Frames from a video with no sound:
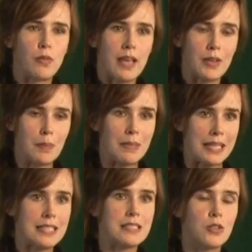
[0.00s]
of how
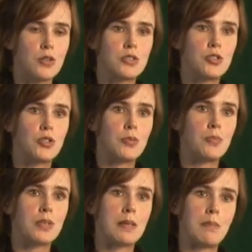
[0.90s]
complete a
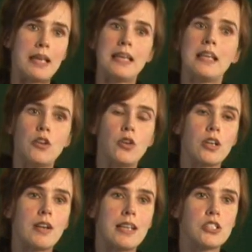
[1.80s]
costume can be in her
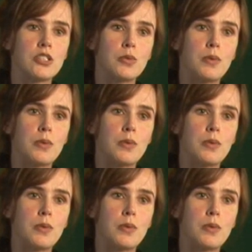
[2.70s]
collection,